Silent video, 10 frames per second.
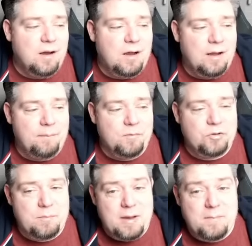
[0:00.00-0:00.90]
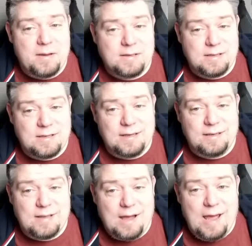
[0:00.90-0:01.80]
So maybe it didn't
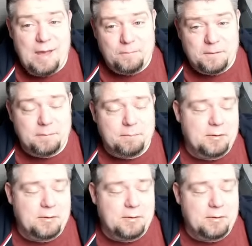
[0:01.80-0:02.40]
need that effort,